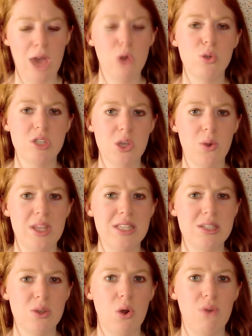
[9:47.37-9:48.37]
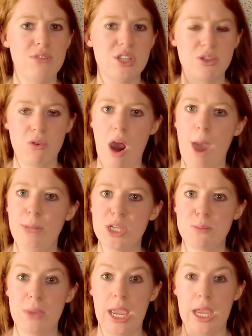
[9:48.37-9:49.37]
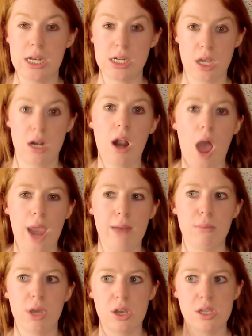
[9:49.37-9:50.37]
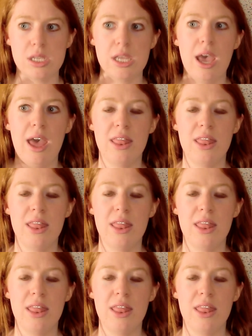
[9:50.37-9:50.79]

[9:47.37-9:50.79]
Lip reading: and also it's sort of described as being in decline because